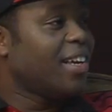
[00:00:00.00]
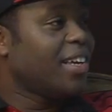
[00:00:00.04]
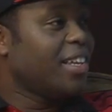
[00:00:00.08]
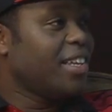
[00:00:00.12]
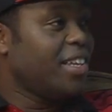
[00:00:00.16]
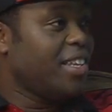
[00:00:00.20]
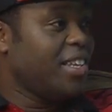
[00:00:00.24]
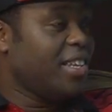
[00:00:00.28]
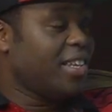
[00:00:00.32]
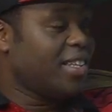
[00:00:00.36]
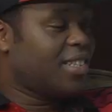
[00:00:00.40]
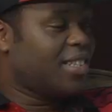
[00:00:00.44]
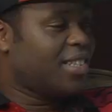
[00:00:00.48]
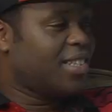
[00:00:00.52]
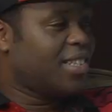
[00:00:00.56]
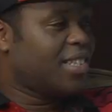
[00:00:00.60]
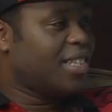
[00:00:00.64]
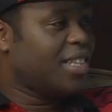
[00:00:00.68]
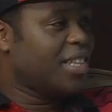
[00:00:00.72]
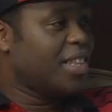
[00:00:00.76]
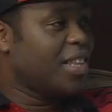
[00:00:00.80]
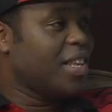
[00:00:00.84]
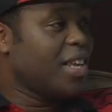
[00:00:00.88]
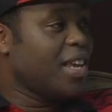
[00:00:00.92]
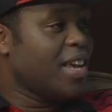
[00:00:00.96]

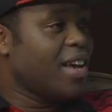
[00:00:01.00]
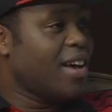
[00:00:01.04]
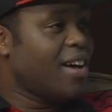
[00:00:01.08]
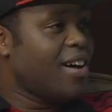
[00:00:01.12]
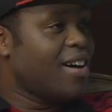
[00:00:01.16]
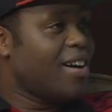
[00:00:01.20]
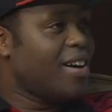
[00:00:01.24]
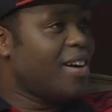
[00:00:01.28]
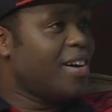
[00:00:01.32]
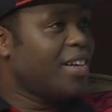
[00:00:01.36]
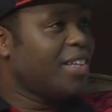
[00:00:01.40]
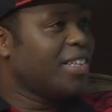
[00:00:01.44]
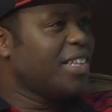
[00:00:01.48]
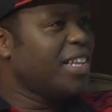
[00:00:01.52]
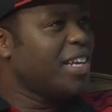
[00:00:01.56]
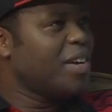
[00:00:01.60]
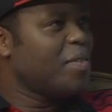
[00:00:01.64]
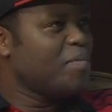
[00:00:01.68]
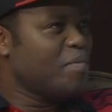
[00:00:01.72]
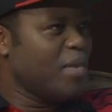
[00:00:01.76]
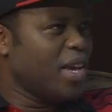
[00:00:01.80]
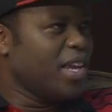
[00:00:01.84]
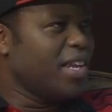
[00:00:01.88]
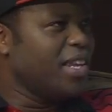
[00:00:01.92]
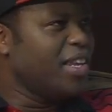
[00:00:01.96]
Yes, there are
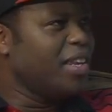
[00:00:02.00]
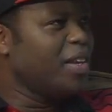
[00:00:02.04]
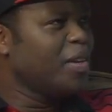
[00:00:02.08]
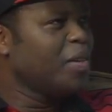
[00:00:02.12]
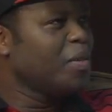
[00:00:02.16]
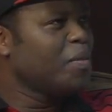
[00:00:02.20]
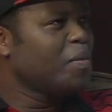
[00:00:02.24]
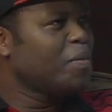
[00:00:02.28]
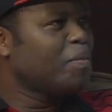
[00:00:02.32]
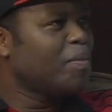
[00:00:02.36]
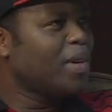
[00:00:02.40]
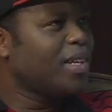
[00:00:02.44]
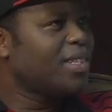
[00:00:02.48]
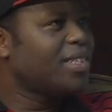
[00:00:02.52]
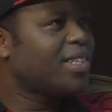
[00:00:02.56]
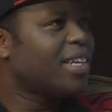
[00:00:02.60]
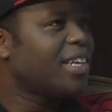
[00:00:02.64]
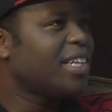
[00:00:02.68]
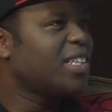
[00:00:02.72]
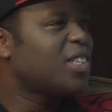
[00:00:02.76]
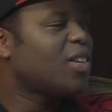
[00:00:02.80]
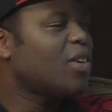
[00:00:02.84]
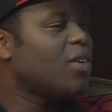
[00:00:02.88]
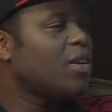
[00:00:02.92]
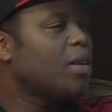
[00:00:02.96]
many, but
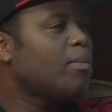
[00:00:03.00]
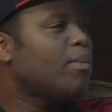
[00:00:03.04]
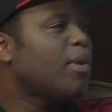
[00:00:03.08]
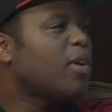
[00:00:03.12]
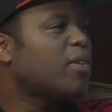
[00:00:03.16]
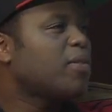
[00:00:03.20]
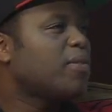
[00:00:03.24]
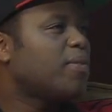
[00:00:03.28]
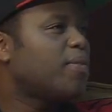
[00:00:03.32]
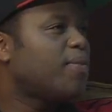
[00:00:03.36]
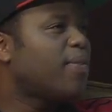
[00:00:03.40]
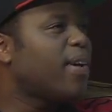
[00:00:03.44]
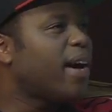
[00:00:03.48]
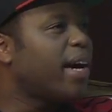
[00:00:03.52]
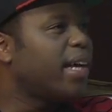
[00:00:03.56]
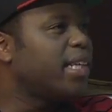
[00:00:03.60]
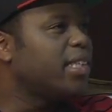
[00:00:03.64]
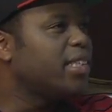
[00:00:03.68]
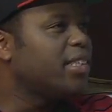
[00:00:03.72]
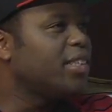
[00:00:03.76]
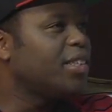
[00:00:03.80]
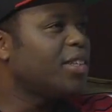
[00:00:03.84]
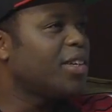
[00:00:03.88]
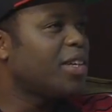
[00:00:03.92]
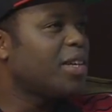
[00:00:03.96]
it's all about
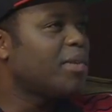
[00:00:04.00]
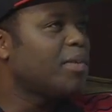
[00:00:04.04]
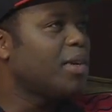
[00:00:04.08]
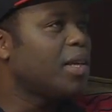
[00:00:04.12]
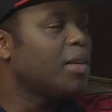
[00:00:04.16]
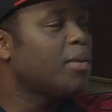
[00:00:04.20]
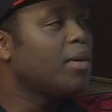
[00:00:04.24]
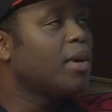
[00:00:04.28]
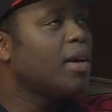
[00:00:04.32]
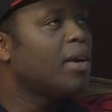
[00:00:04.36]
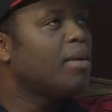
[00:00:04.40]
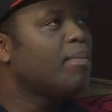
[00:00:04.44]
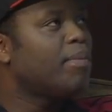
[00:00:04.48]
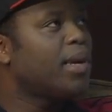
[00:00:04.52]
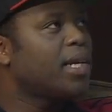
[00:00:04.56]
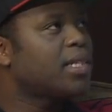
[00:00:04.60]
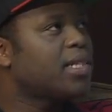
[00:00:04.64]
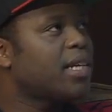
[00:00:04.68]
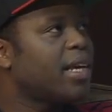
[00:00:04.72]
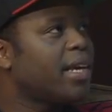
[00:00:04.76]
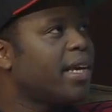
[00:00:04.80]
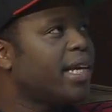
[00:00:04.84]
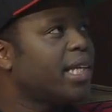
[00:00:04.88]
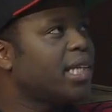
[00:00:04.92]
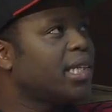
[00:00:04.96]
fun, you know what I mean?
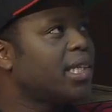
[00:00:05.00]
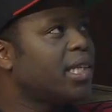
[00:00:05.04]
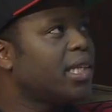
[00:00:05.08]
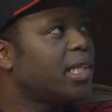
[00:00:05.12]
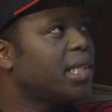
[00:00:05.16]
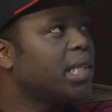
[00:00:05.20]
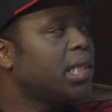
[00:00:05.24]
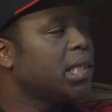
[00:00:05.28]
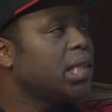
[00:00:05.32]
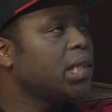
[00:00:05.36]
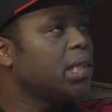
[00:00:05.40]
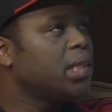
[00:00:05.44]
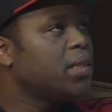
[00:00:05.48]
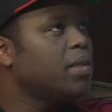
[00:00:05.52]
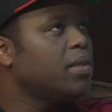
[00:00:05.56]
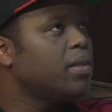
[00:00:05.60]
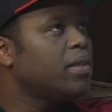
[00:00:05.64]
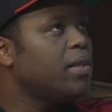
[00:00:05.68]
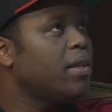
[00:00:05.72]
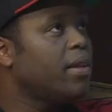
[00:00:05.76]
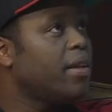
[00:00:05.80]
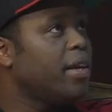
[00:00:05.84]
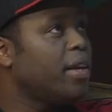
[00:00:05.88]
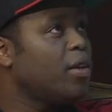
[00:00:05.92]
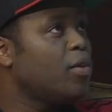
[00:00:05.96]
But I had the
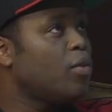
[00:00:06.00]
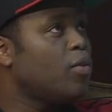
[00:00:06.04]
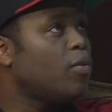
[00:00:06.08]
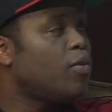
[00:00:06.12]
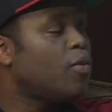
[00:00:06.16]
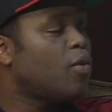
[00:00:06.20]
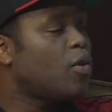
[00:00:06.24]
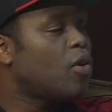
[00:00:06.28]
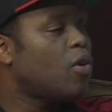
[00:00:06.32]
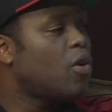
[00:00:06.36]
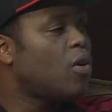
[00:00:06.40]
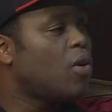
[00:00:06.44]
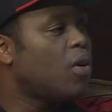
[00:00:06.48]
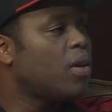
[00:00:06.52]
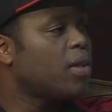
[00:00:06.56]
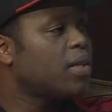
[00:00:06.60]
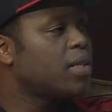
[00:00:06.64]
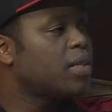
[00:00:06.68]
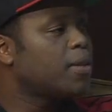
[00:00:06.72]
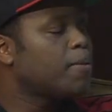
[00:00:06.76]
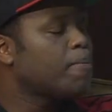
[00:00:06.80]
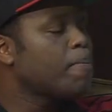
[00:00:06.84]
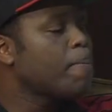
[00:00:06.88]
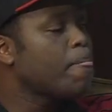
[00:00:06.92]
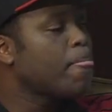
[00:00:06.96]
lady who
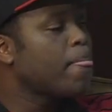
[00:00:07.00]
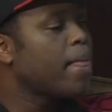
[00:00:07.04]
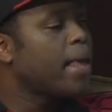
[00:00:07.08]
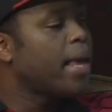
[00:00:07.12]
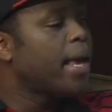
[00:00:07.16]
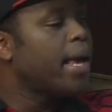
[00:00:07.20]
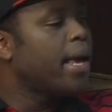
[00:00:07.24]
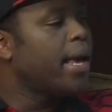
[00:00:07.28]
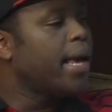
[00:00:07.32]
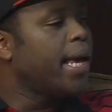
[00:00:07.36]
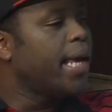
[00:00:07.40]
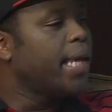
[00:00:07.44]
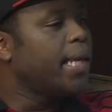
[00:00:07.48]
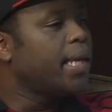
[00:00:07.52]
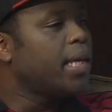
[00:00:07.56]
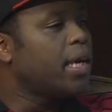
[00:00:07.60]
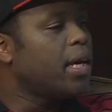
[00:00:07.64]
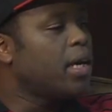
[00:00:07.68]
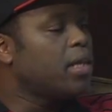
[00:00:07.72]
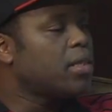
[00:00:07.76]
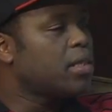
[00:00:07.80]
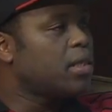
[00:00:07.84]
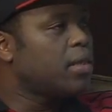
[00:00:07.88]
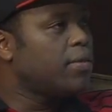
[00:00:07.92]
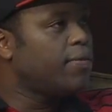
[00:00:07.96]
called, and I
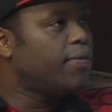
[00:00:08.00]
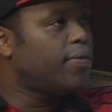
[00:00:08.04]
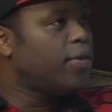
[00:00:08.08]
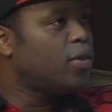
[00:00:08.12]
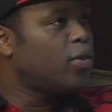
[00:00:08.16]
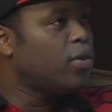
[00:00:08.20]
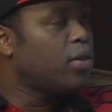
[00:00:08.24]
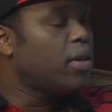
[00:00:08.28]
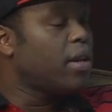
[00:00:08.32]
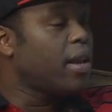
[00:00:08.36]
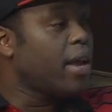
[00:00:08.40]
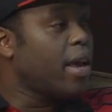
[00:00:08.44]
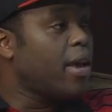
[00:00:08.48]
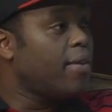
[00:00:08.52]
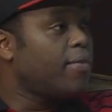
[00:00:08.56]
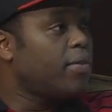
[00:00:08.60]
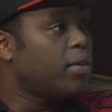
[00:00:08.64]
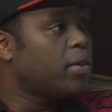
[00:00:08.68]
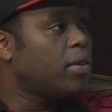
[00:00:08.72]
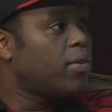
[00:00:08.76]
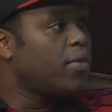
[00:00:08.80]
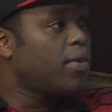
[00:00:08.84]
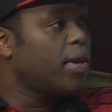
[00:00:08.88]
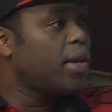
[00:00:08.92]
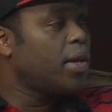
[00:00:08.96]
answered the phone live
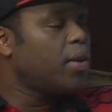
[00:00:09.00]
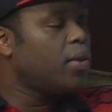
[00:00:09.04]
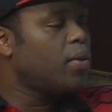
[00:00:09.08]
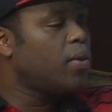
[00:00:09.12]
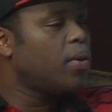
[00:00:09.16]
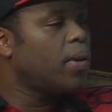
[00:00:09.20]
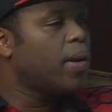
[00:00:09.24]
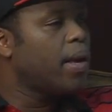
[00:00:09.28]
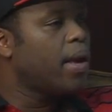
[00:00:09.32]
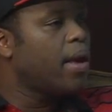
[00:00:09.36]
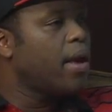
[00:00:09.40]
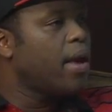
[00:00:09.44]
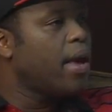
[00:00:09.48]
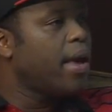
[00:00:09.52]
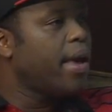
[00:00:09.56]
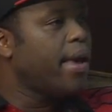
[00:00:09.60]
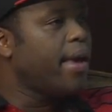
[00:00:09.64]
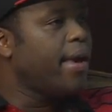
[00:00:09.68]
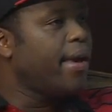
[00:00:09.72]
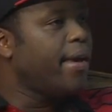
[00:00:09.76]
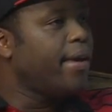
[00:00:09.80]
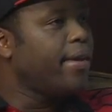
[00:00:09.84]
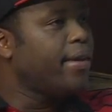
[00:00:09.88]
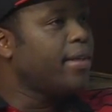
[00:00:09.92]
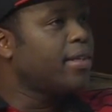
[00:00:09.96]
on the radio,
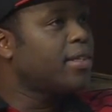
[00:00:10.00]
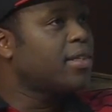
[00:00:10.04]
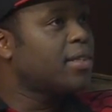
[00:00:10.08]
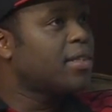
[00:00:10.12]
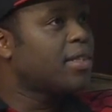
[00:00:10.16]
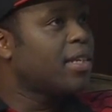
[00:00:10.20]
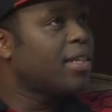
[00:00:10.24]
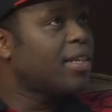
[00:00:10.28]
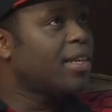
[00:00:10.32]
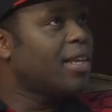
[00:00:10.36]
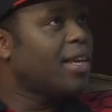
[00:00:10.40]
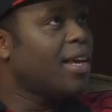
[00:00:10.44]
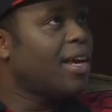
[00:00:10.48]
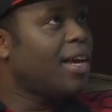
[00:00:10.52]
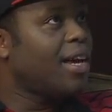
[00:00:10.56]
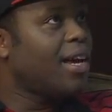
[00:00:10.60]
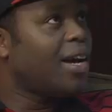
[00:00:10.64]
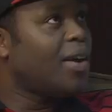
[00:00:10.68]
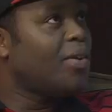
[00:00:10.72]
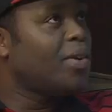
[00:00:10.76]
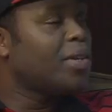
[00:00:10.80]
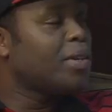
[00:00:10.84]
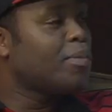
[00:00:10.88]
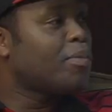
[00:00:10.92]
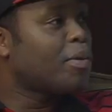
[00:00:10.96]
and she said,
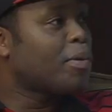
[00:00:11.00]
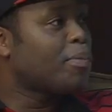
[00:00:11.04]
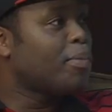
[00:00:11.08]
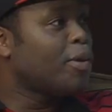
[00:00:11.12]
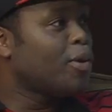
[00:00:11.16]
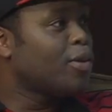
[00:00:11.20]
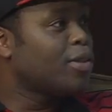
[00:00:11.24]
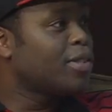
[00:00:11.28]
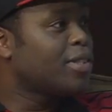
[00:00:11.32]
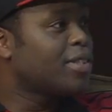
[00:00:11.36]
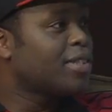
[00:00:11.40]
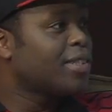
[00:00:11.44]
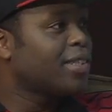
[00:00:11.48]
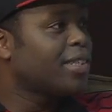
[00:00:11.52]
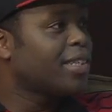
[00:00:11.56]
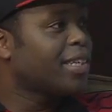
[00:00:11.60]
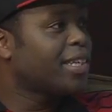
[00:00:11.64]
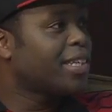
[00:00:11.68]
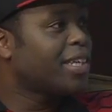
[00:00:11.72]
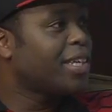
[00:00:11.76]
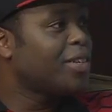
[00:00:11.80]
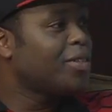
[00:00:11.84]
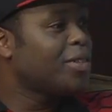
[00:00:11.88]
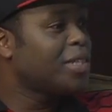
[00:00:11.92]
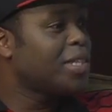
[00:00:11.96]
I want to propose.
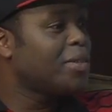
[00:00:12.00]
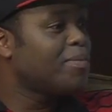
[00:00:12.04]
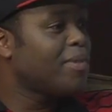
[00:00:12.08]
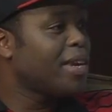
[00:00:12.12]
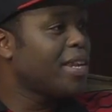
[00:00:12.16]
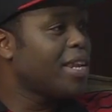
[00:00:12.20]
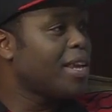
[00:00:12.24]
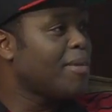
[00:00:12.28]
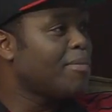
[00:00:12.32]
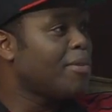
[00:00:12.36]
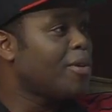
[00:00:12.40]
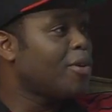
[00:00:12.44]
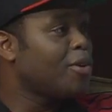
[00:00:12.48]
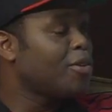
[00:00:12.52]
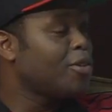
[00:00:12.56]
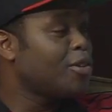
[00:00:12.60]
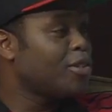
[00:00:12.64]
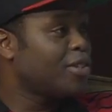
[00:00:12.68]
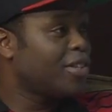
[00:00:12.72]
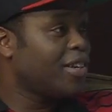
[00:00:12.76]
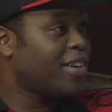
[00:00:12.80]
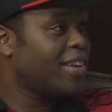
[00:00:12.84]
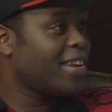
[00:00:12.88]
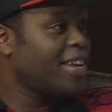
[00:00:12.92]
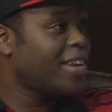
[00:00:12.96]
Can you see my number on your
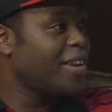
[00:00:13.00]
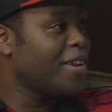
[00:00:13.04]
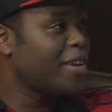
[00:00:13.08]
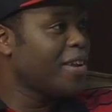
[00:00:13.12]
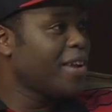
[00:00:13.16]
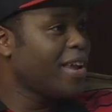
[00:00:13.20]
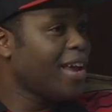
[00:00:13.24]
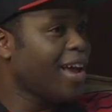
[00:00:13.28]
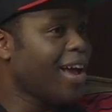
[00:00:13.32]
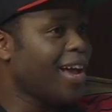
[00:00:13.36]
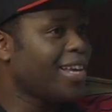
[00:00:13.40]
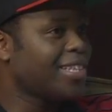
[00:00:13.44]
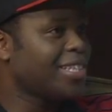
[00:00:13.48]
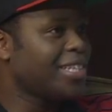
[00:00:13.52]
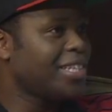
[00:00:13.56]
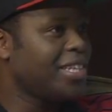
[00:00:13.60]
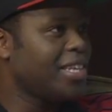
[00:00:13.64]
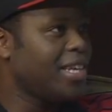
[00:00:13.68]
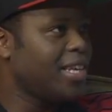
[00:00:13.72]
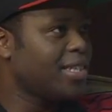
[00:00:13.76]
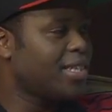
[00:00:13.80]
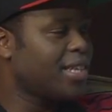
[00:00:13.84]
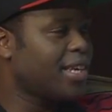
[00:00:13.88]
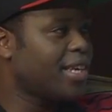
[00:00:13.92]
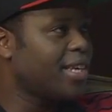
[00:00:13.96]
screen? I said,
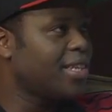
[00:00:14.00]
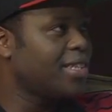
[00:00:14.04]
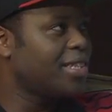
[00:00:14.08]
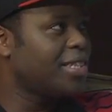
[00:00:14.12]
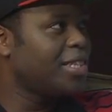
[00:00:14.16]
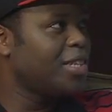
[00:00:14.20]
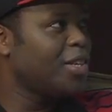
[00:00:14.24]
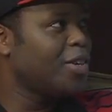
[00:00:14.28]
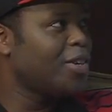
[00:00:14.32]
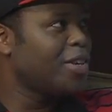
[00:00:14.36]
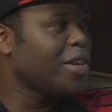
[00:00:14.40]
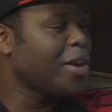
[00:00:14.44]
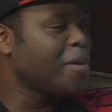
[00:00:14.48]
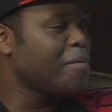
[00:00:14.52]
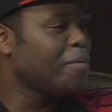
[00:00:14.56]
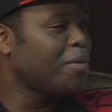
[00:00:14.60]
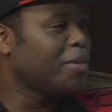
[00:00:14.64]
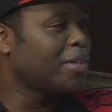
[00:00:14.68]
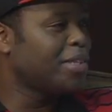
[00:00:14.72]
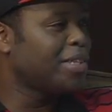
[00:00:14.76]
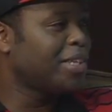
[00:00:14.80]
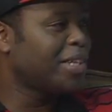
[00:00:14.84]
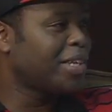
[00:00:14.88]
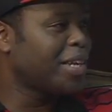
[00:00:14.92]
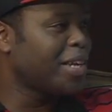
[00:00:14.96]
yes, I can see your number
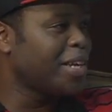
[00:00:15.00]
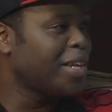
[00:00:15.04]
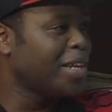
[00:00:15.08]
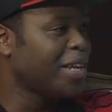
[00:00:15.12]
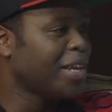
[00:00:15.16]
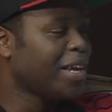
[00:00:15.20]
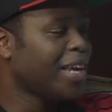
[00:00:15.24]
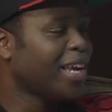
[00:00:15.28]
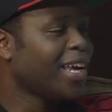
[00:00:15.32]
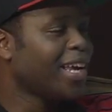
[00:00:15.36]
on the screen.